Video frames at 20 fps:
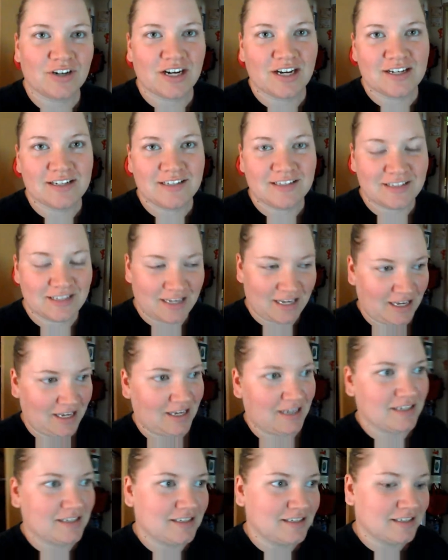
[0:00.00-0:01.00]
for us,
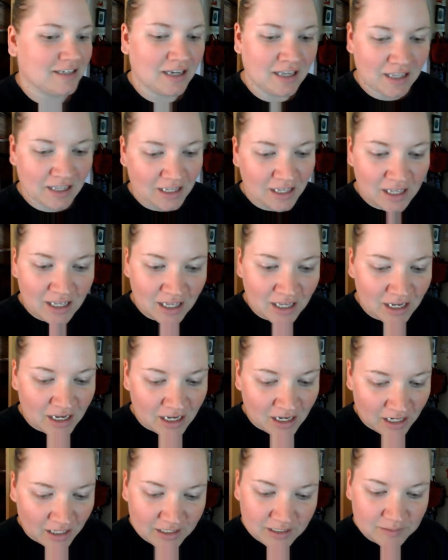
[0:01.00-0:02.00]
and
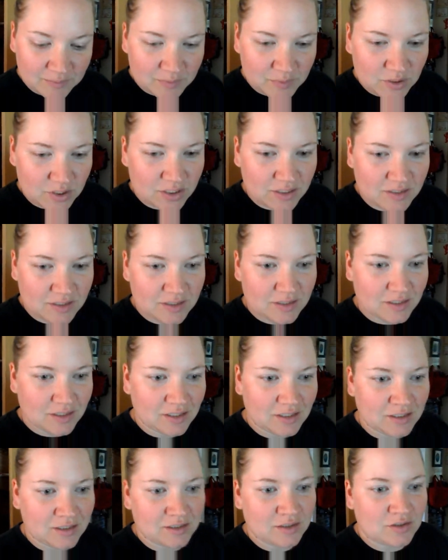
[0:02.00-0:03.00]
I am
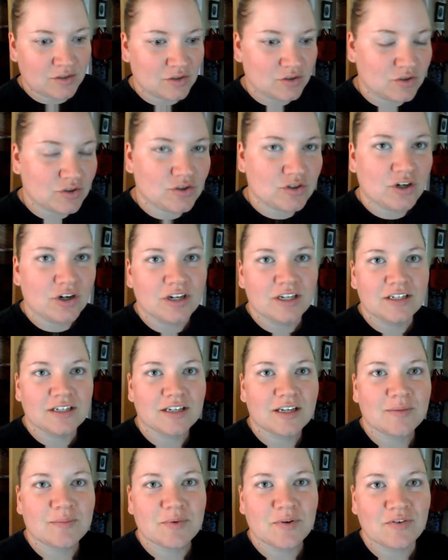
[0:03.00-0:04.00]
just
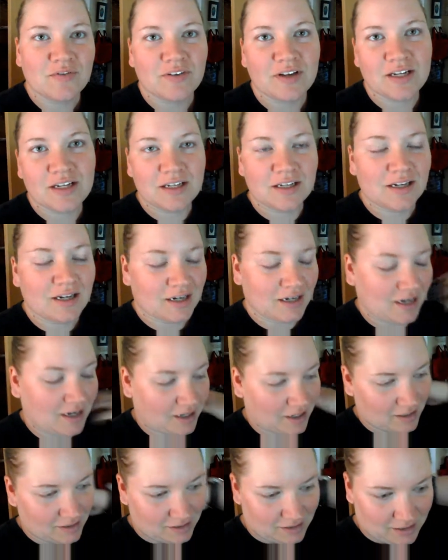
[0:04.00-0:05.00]
starting to get motivated.
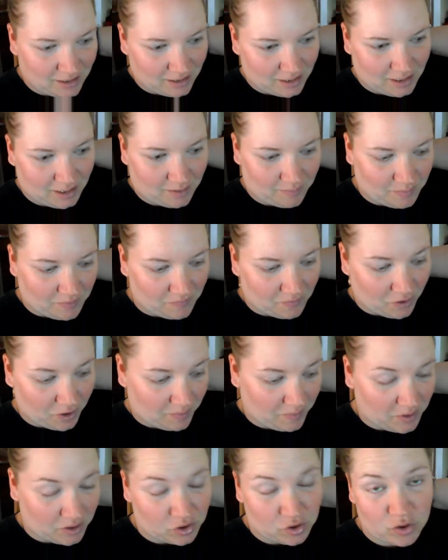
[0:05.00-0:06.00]
I've
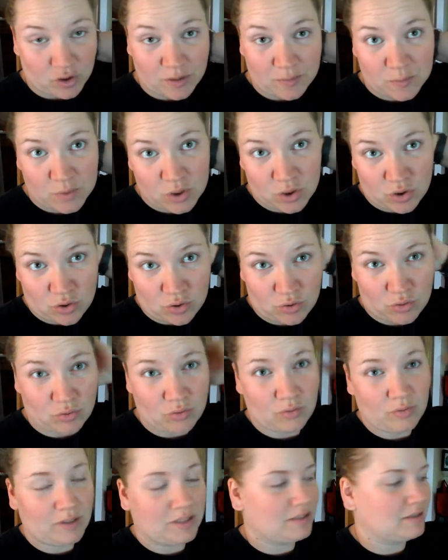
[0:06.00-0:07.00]
already made a trip
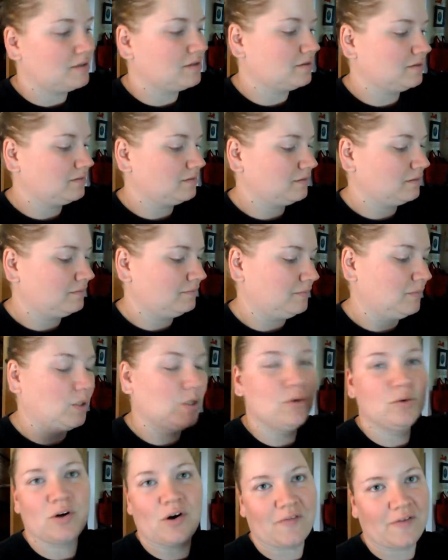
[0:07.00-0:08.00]
to, it's
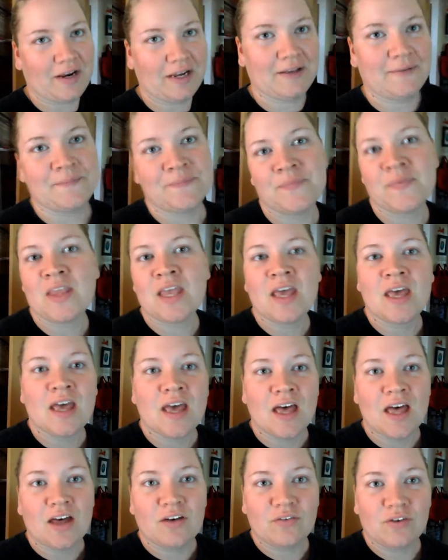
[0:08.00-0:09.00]
noon already.
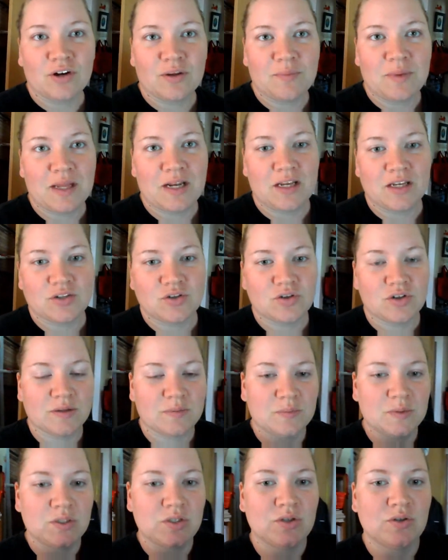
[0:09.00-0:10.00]
I've already made a
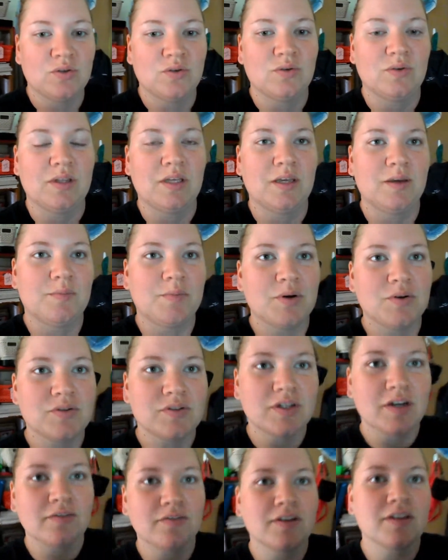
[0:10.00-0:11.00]
trip to the
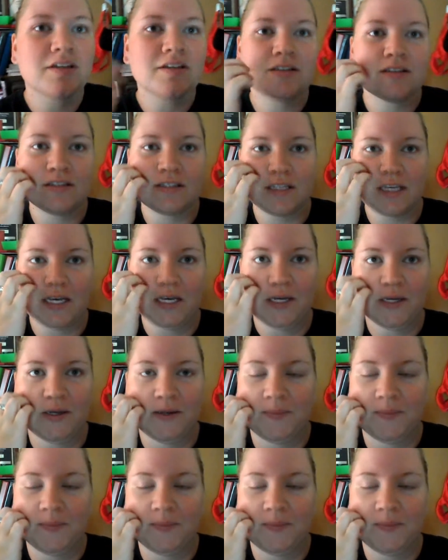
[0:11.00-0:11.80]
post office